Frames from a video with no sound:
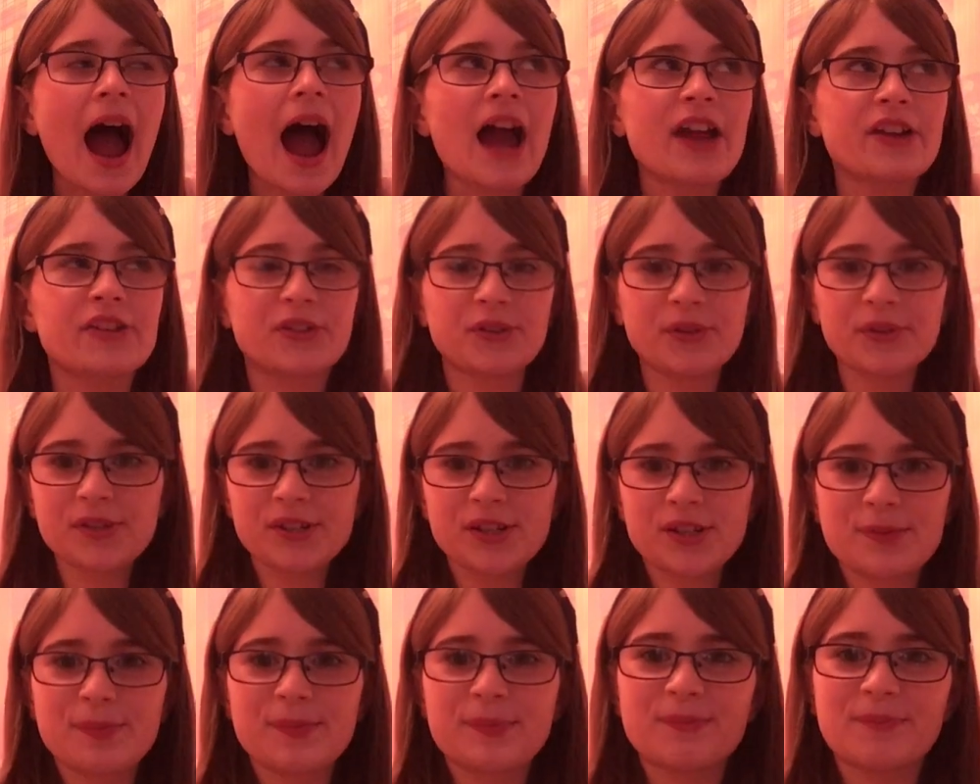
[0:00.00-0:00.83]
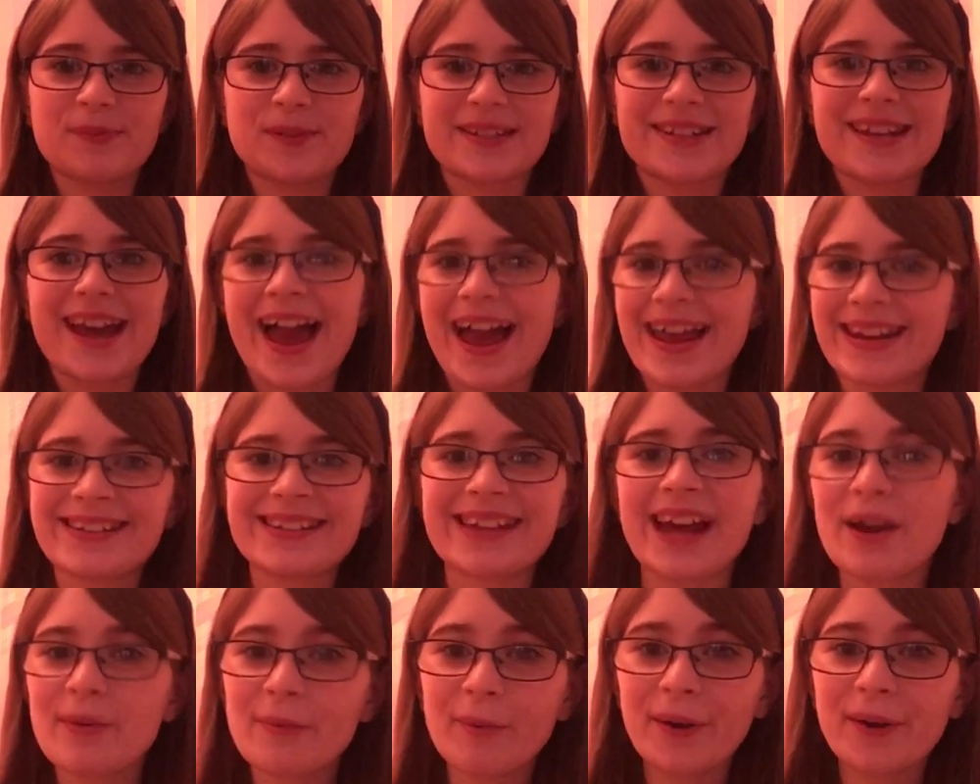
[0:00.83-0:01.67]
I used to
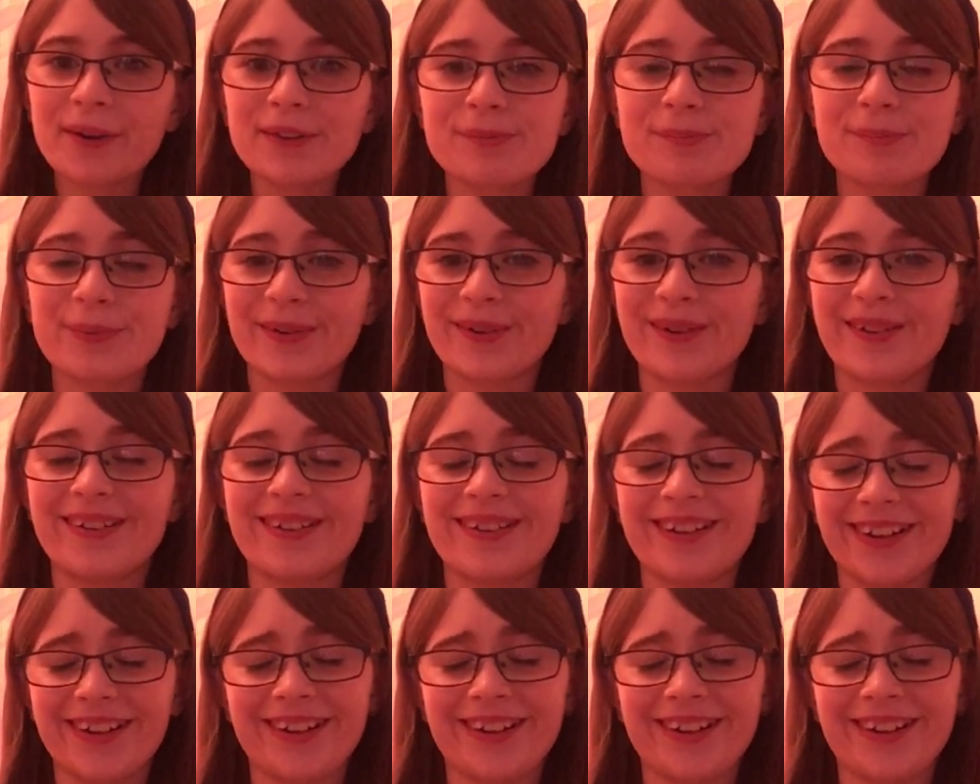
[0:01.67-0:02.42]
pretend I was, but